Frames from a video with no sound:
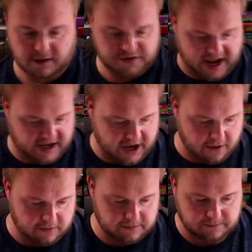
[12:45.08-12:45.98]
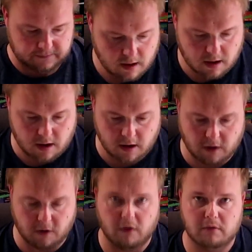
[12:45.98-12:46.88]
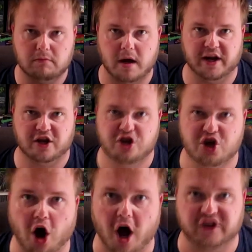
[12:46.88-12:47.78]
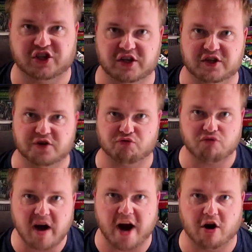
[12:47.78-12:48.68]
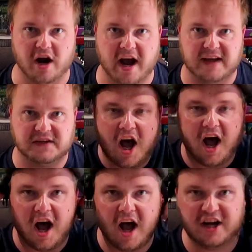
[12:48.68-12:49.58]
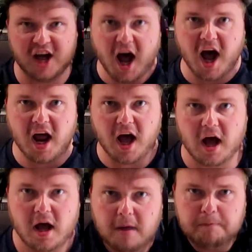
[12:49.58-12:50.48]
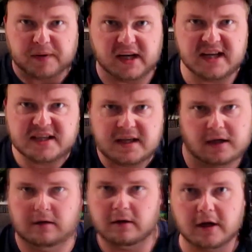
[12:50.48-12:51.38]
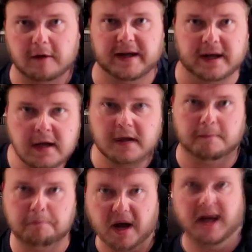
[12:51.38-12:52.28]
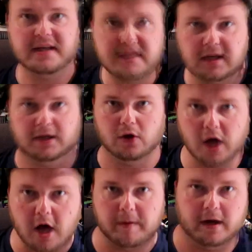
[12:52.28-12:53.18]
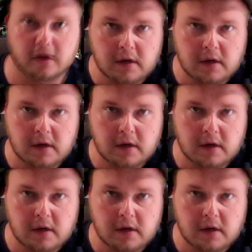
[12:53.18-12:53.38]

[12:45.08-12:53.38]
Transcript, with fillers: Thank you. Oh my gosh, this is rare, guys. I got a bicycle helmet. Bicycle helmet.